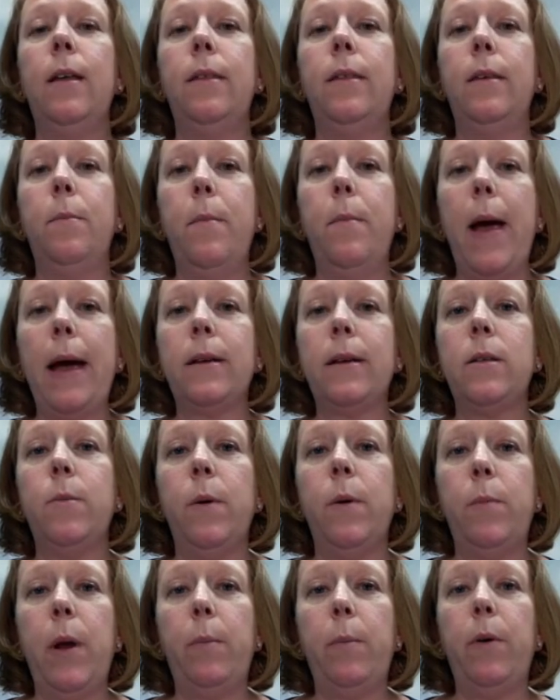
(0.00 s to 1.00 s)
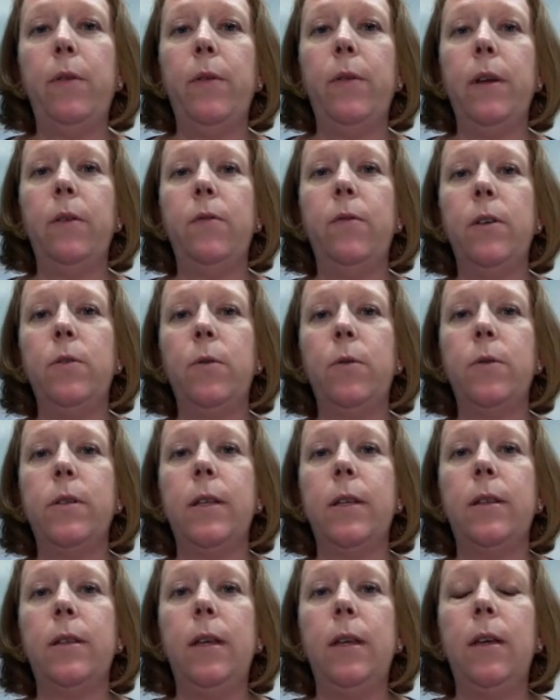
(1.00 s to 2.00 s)
the maximum number of individuals
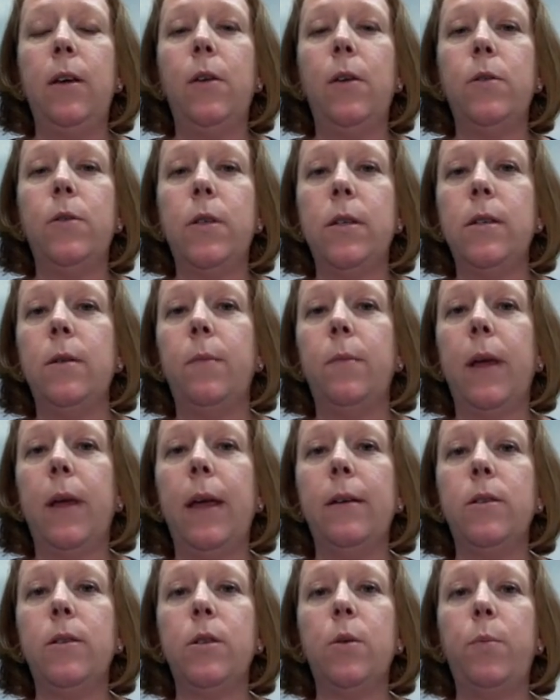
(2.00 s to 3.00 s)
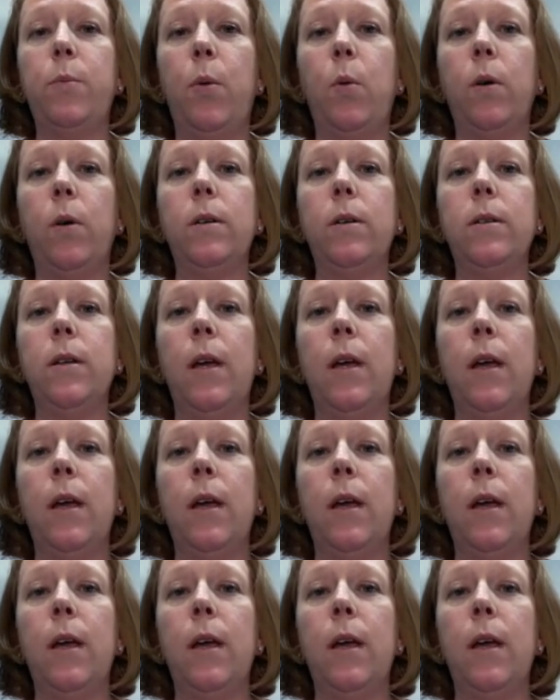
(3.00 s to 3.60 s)
that the ecosystem can support.